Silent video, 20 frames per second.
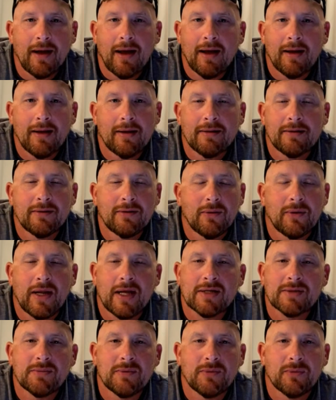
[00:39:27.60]
I don't
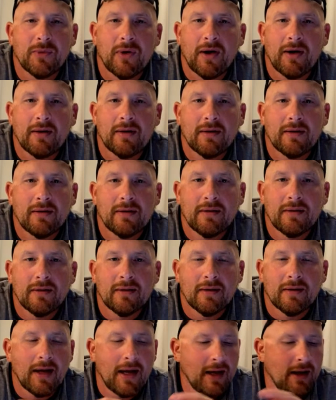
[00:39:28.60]
ask me why.
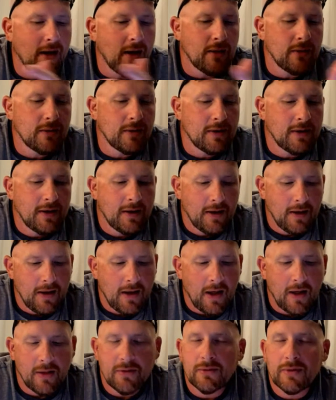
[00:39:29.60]

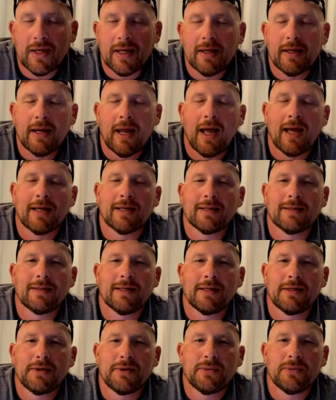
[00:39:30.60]
Other than I can
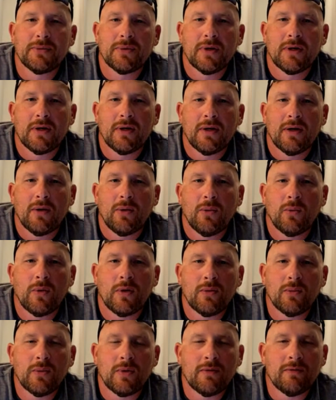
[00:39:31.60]
tell you,
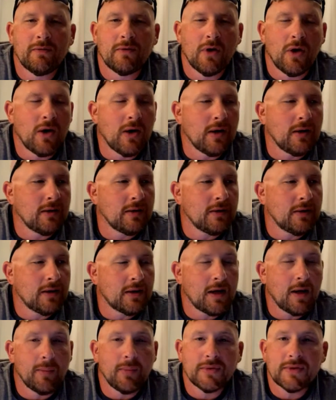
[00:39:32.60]
we've gone
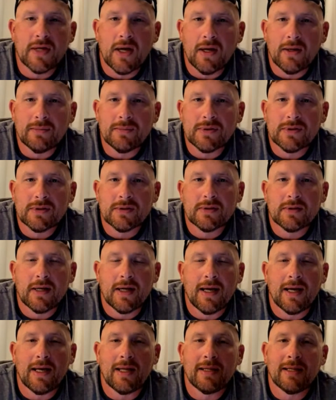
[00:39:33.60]
a couple times
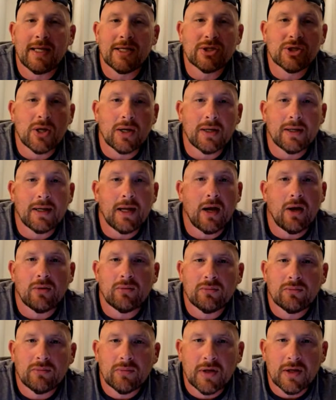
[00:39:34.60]
and they shut it
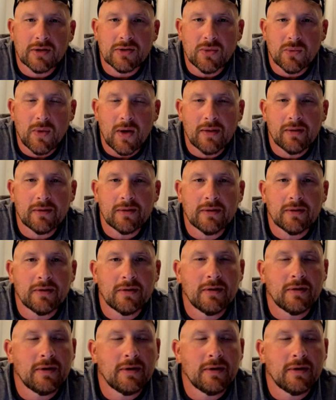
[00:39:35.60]
down because of weather,